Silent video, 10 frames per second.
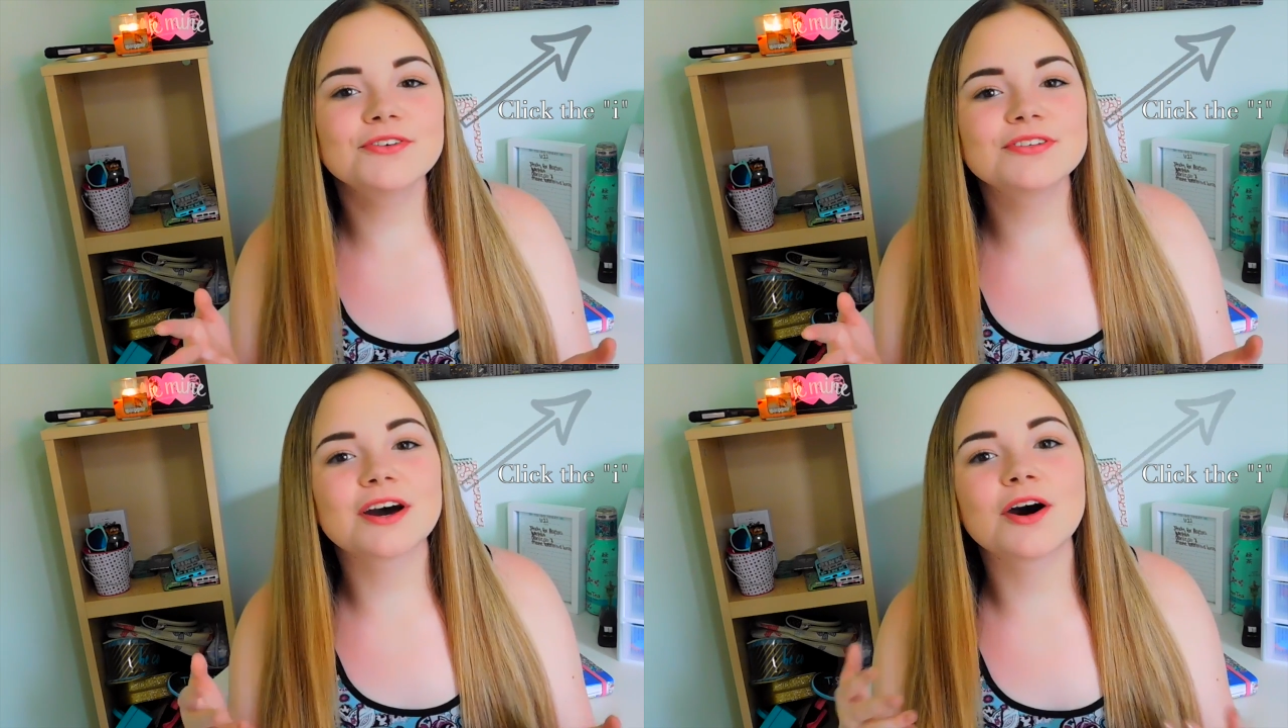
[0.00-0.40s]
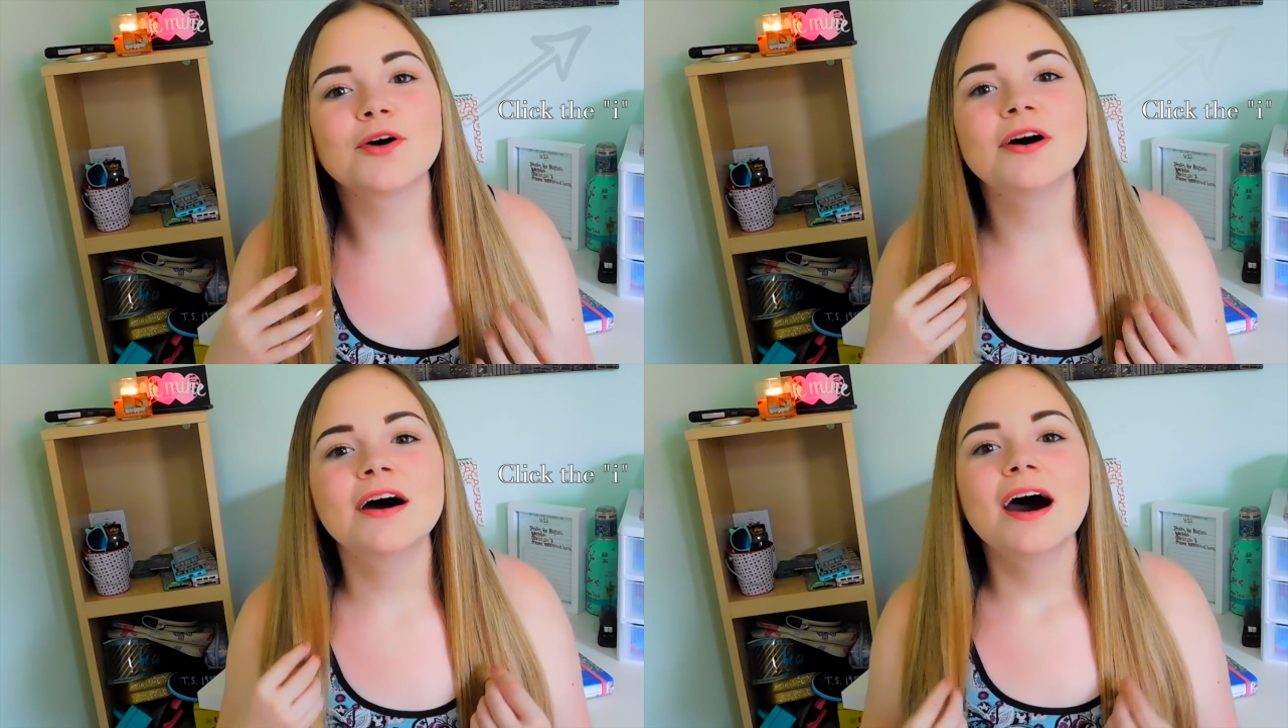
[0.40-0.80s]

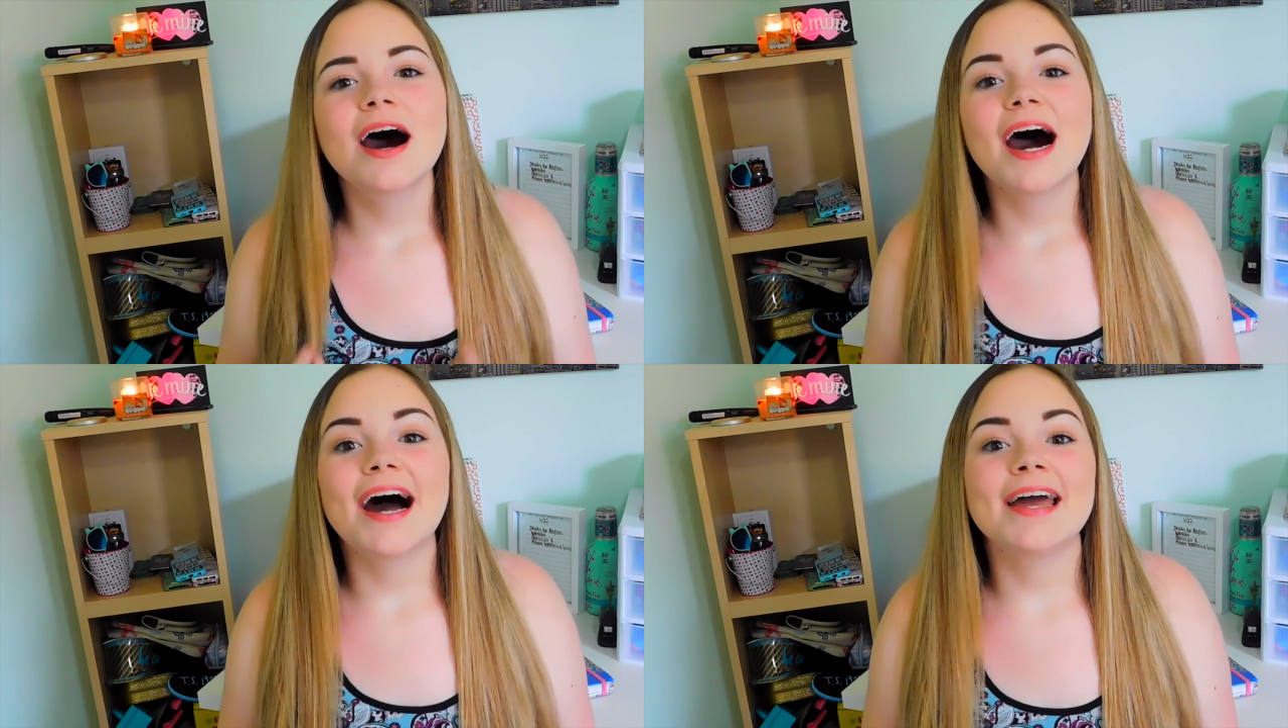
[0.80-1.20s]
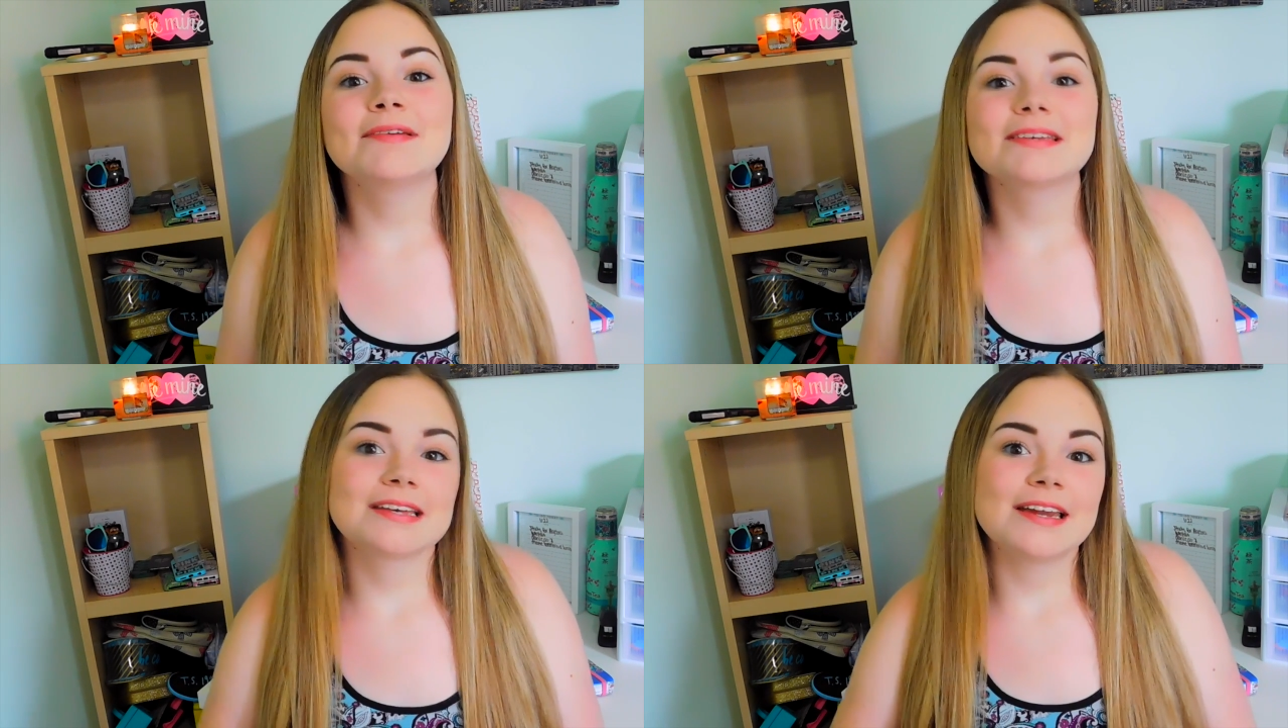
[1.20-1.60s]
So I am
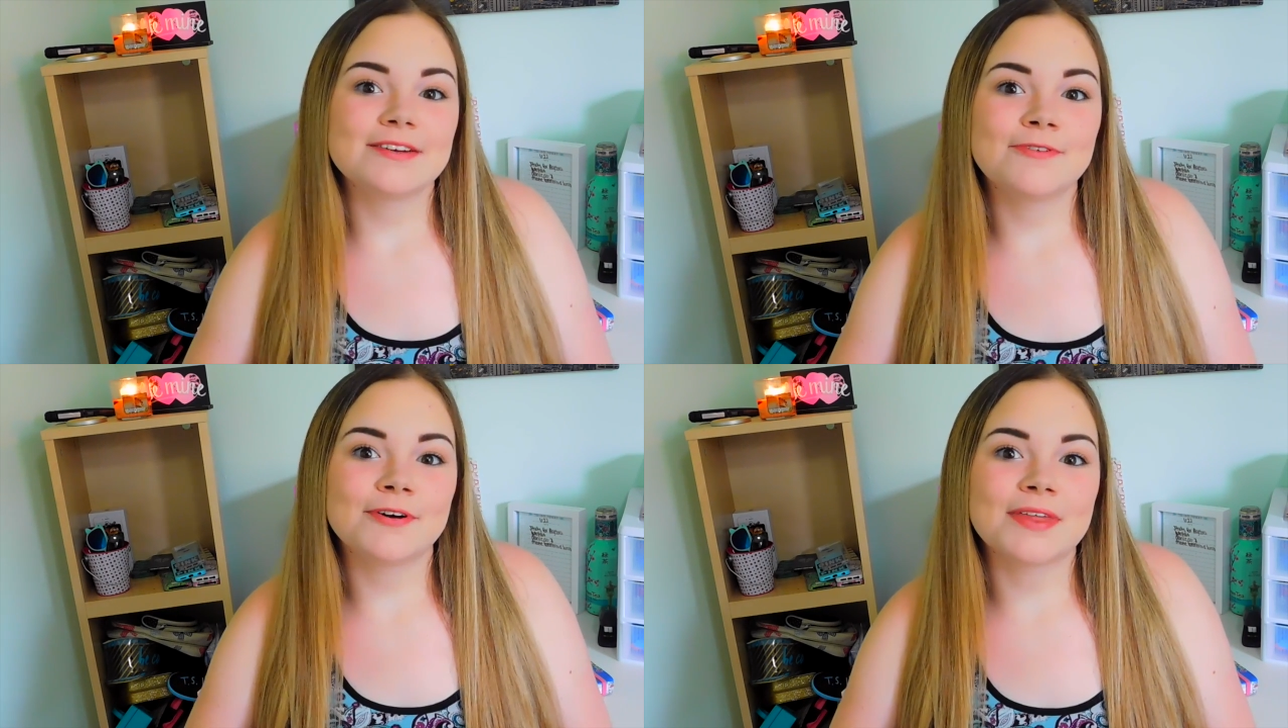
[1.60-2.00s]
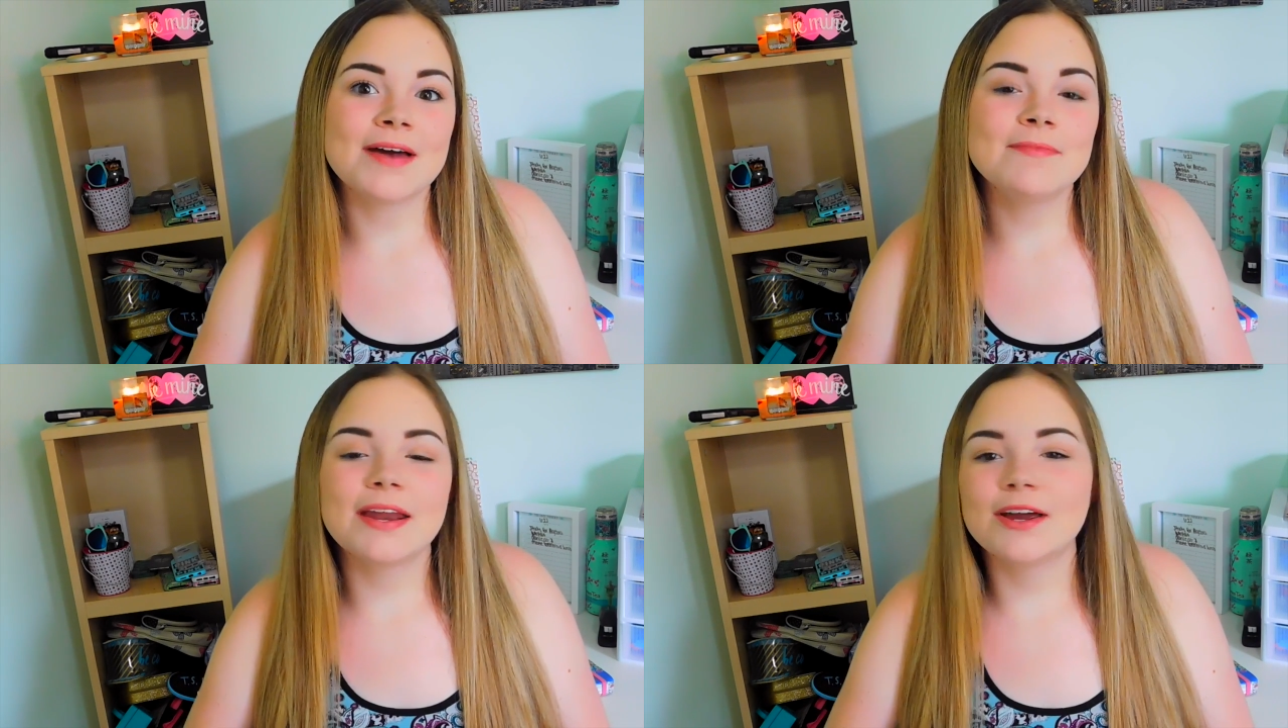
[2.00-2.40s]
excited for
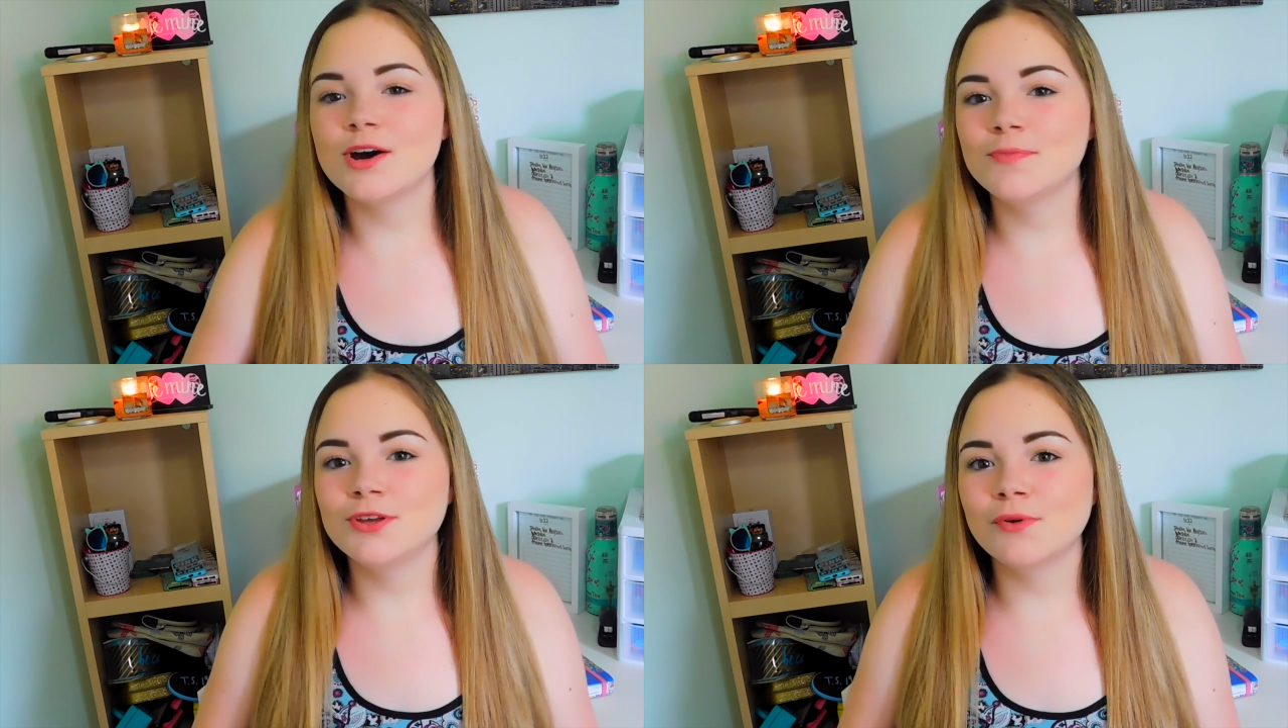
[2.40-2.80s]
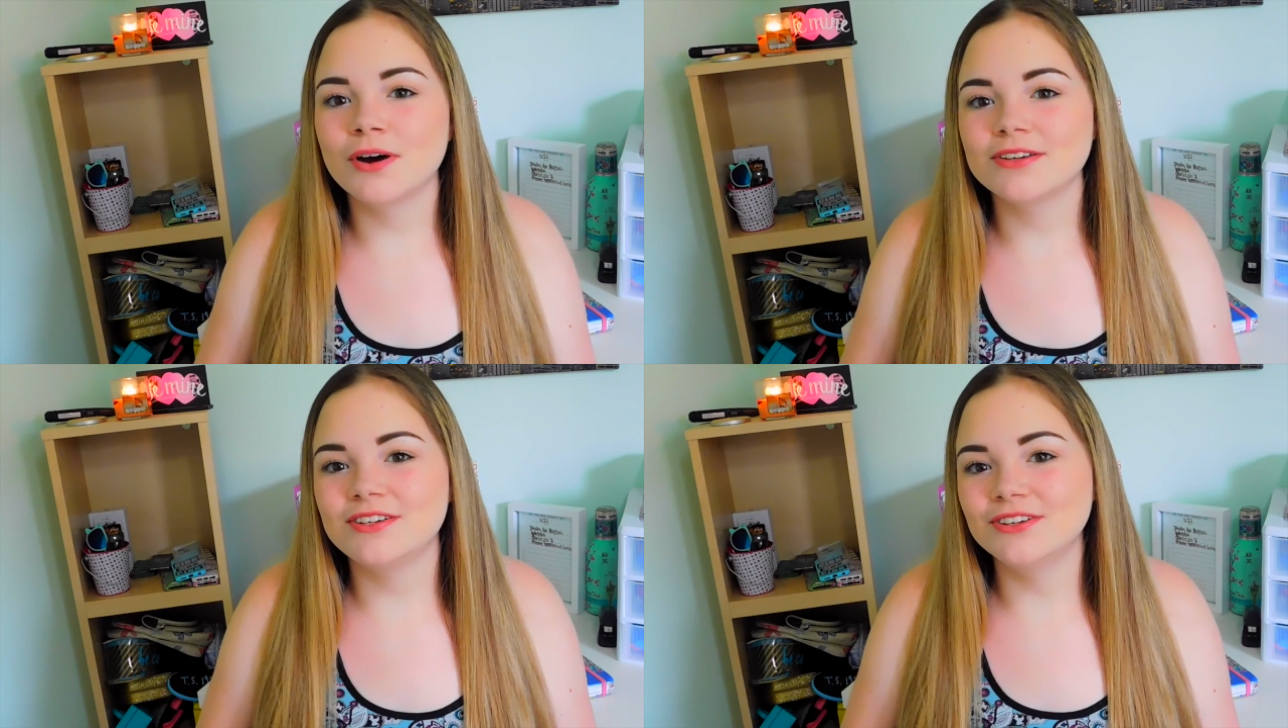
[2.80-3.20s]
them, and I hope you
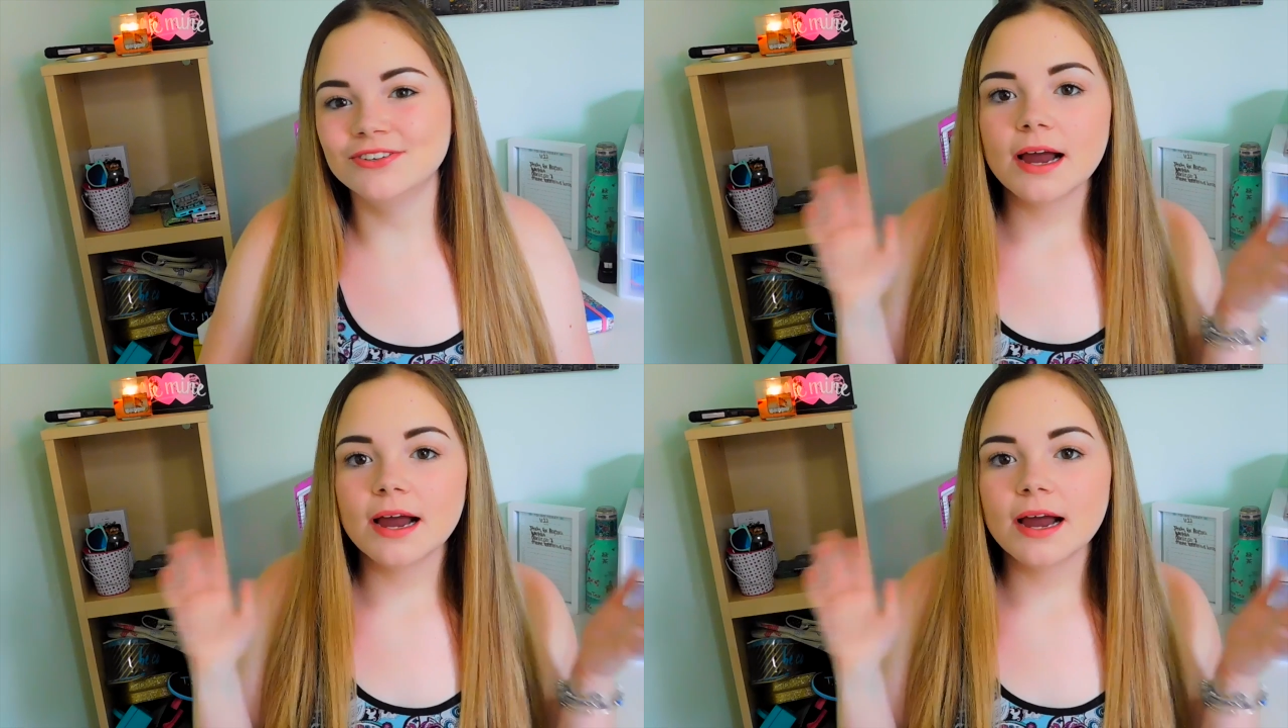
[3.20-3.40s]
are too.